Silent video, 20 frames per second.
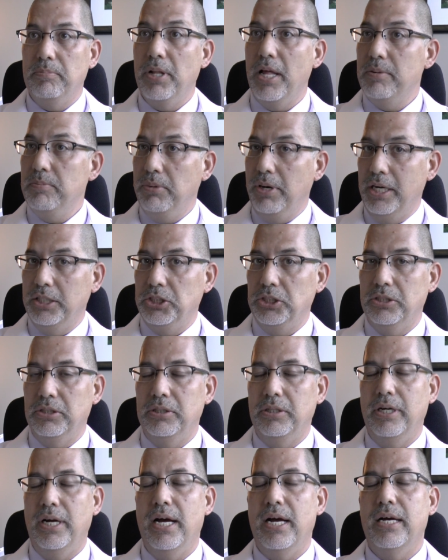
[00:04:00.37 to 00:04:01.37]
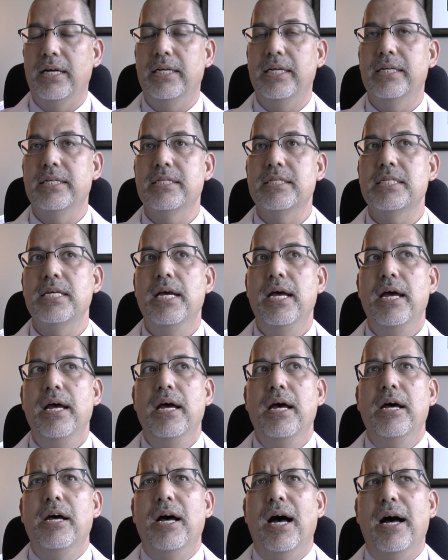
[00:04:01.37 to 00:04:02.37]
blood pressure is.
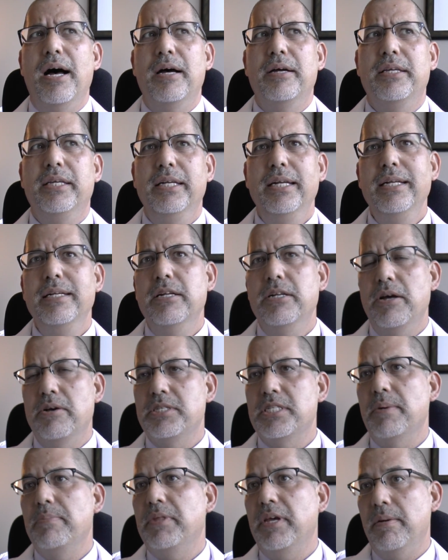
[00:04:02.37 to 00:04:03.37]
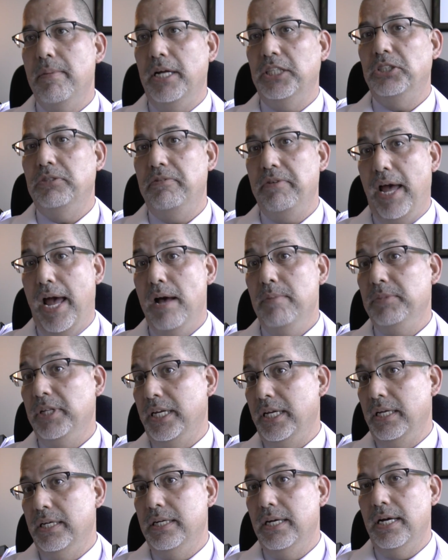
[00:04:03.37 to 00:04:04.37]
You need to know something about your
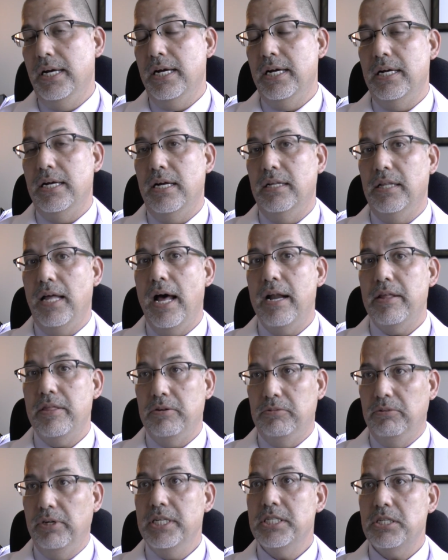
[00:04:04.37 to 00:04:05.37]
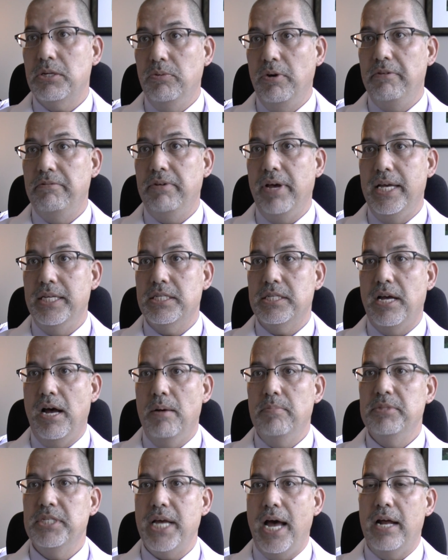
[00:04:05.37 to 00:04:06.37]
family. A lot of the risk we face
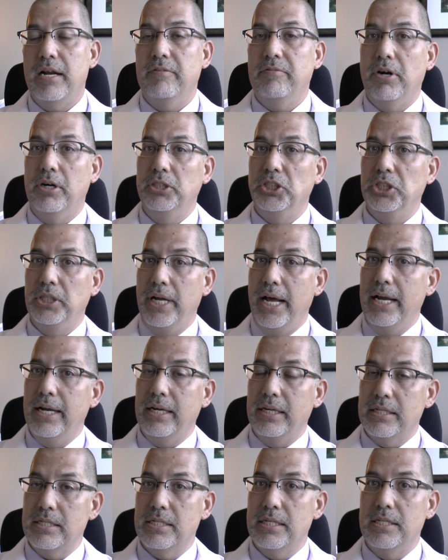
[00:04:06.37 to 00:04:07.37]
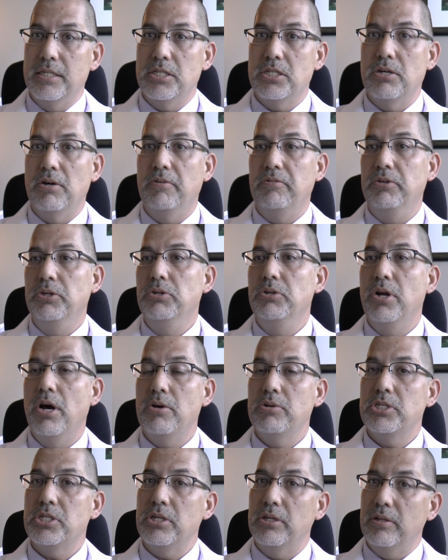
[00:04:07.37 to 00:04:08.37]
comes out of our genetics. And so if you
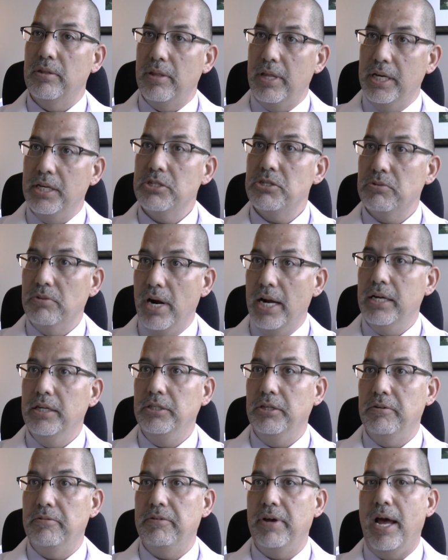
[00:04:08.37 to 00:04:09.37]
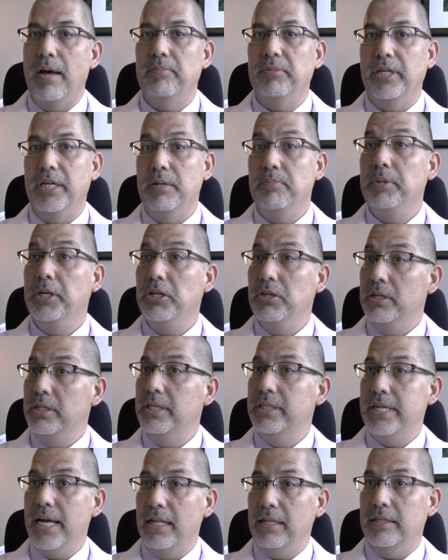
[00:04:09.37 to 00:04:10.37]
know certain things run in your family, it'd be good
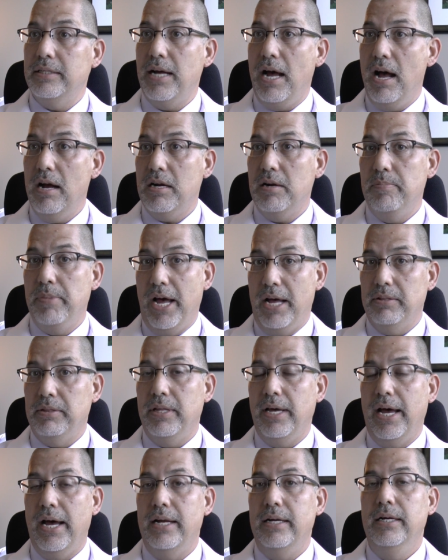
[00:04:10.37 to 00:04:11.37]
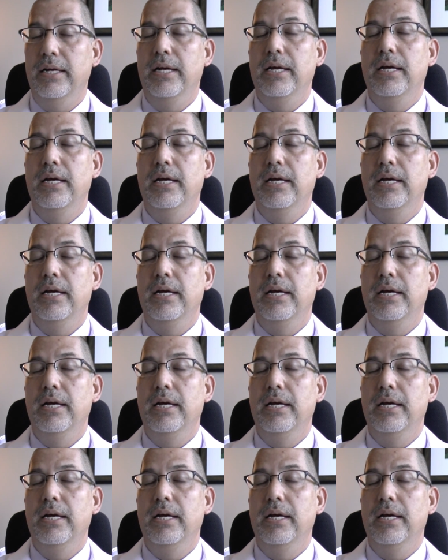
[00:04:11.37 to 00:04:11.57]
to tell a doc about that.